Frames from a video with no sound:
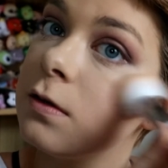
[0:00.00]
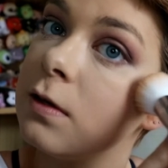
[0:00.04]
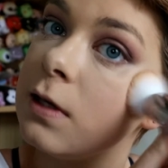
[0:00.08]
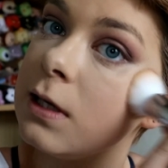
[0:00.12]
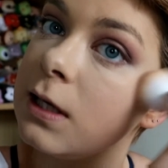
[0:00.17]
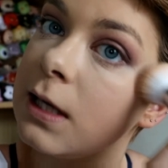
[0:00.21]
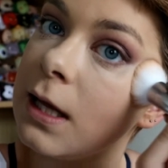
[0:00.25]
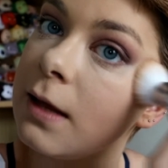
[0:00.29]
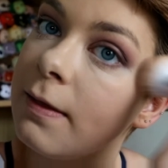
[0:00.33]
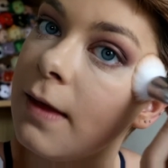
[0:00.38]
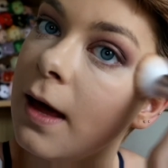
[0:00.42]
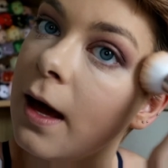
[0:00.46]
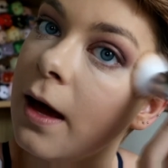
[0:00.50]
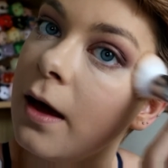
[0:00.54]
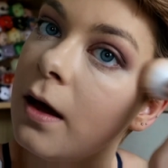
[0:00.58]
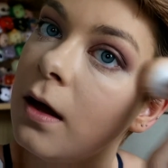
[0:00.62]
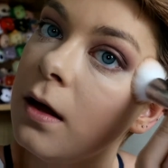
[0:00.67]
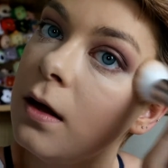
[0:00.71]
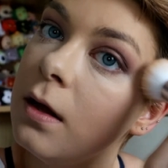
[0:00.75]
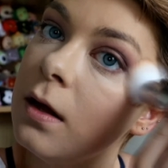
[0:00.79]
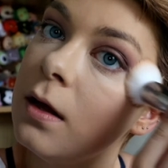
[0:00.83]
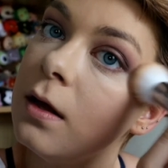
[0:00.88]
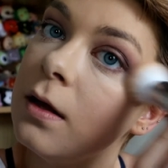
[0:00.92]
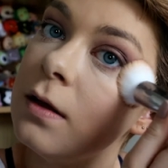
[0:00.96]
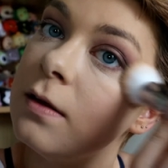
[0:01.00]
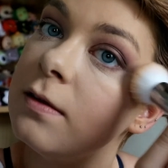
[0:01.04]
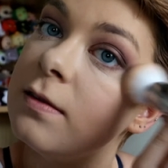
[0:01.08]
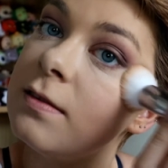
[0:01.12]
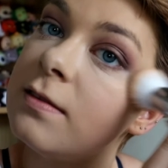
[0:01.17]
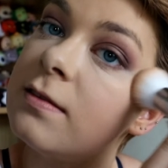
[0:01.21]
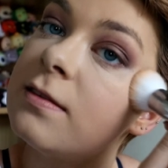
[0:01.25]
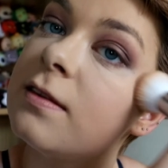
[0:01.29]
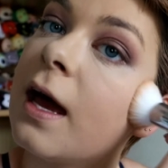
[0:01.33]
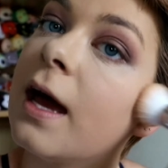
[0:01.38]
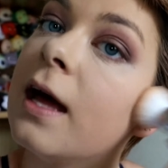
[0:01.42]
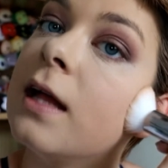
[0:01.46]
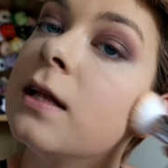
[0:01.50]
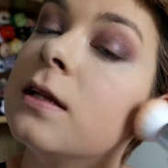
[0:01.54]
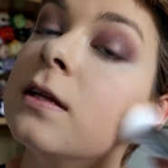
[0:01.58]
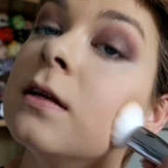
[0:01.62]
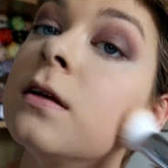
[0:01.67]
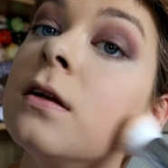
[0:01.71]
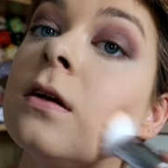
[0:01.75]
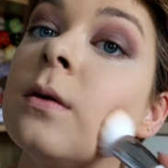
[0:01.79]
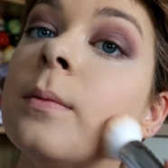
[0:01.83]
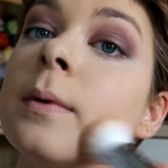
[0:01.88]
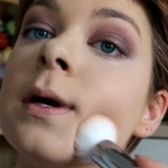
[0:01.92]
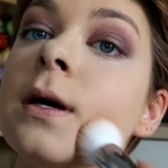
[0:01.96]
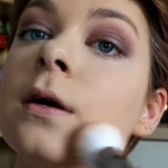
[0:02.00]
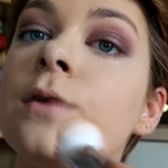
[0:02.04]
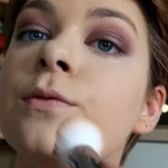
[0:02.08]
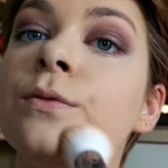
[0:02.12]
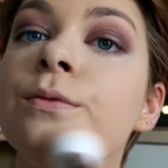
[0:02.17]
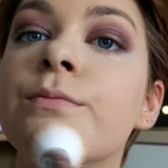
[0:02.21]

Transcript: to let that set a little bit.